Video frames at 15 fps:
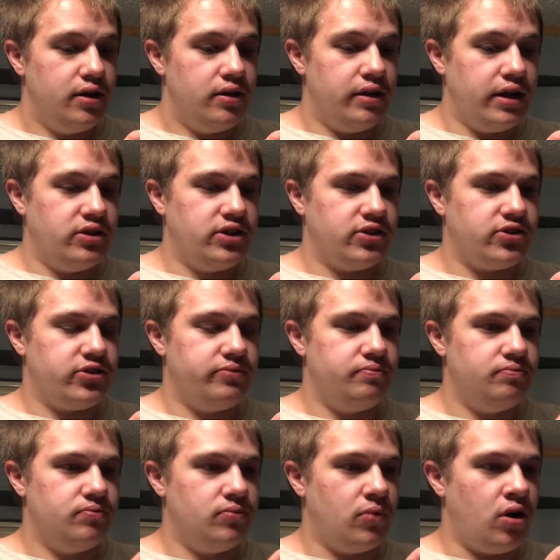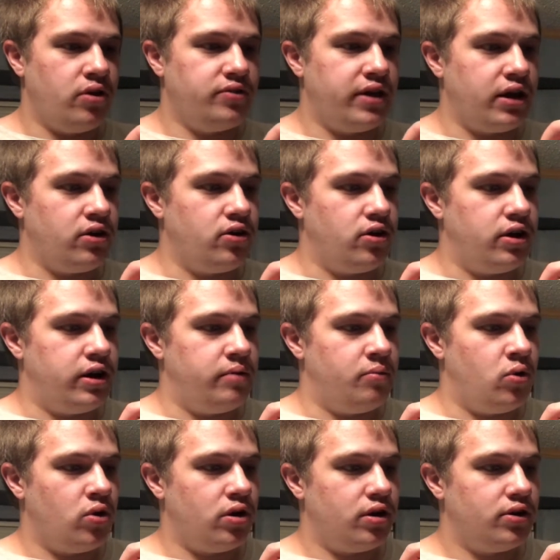they just aren't that good
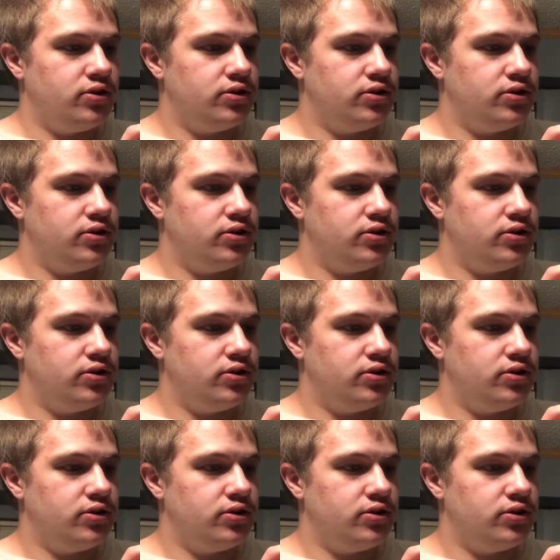anymore.